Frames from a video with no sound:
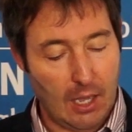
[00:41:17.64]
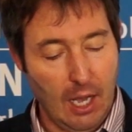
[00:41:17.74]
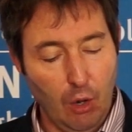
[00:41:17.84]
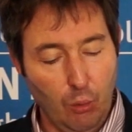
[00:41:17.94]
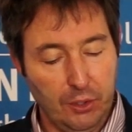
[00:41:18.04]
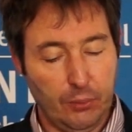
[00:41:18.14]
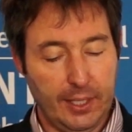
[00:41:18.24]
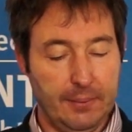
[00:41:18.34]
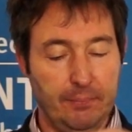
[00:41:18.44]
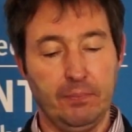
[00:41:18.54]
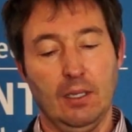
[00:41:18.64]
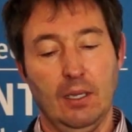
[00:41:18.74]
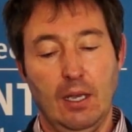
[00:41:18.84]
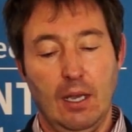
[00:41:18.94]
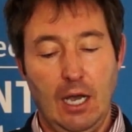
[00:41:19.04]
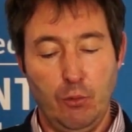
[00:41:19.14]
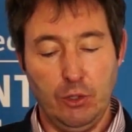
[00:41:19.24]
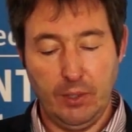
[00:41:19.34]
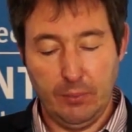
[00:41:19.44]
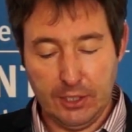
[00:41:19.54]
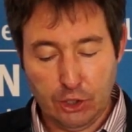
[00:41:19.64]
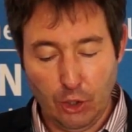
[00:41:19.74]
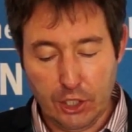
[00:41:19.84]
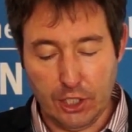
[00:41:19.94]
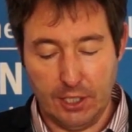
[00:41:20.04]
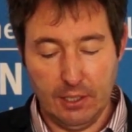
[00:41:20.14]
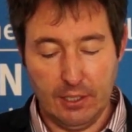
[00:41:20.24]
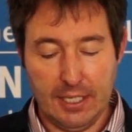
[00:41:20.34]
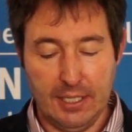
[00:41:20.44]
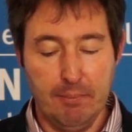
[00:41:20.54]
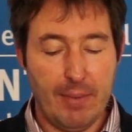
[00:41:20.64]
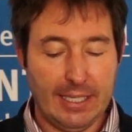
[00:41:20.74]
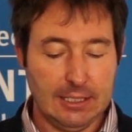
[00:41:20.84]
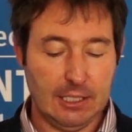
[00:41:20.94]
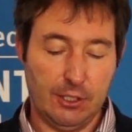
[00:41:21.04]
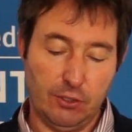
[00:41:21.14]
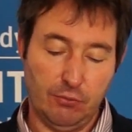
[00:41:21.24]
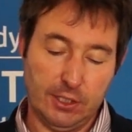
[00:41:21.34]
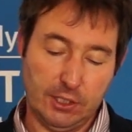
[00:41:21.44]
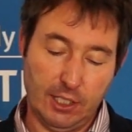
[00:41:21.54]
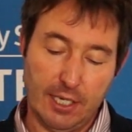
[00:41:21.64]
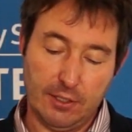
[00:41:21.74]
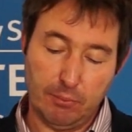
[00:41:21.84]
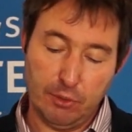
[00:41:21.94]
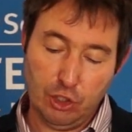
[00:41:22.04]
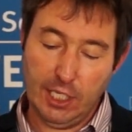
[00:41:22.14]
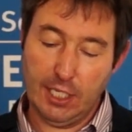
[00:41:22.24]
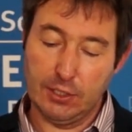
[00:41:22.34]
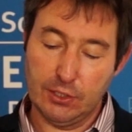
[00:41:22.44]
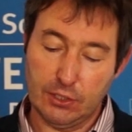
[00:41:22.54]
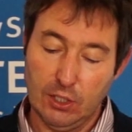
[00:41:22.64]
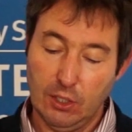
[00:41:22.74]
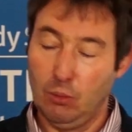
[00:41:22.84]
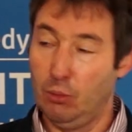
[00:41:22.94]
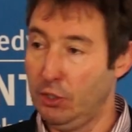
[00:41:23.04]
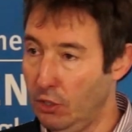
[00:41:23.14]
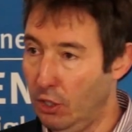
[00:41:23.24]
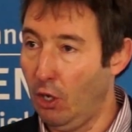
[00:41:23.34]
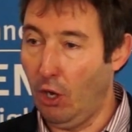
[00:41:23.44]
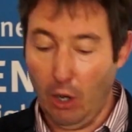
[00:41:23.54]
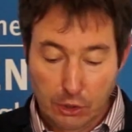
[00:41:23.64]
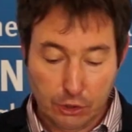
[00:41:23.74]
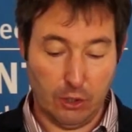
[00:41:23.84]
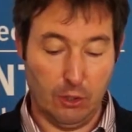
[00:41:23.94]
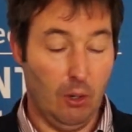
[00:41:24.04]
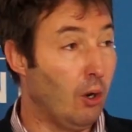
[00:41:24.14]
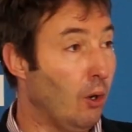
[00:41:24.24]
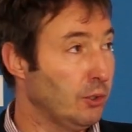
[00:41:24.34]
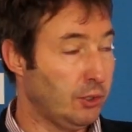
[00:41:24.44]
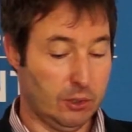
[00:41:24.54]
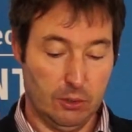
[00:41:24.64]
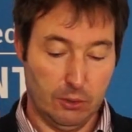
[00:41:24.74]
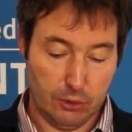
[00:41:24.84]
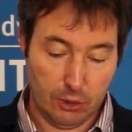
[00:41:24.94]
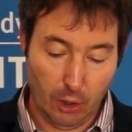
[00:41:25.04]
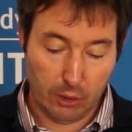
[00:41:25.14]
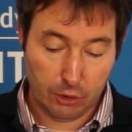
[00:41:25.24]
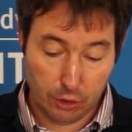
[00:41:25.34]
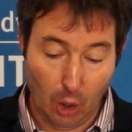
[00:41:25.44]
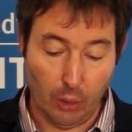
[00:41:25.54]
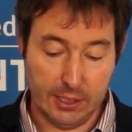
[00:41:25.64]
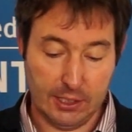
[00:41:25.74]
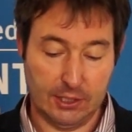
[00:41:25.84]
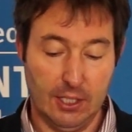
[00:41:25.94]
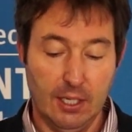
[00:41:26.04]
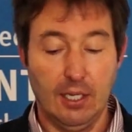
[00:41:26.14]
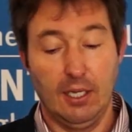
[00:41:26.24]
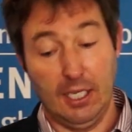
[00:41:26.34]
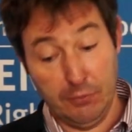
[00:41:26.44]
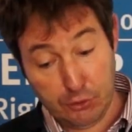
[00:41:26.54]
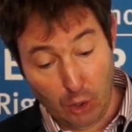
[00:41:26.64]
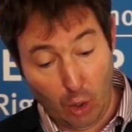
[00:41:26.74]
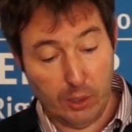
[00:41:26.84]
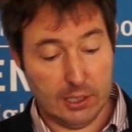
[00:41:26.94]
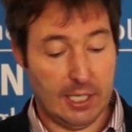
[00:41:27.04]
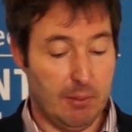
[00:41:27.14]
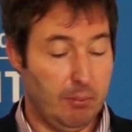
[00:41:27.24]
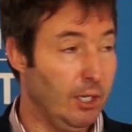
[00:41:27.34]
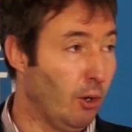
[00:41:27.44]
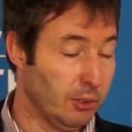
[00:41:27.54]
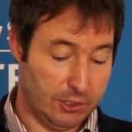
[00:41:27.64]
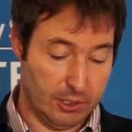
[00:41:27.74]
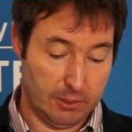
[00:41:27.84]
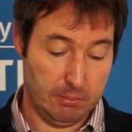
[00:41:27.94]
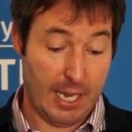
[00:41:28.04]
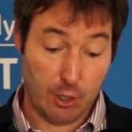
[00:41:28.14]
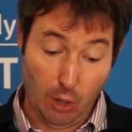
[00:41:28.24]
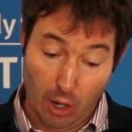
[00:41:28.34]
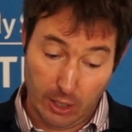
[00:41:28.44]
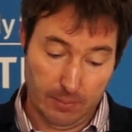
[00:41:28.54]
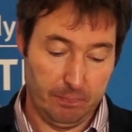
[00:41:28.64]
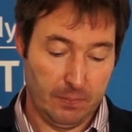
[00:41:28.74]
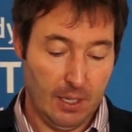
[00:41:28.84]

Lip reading: How would we be certain that immensely sophisticated machines would not also host souls if souls can be hosted at all?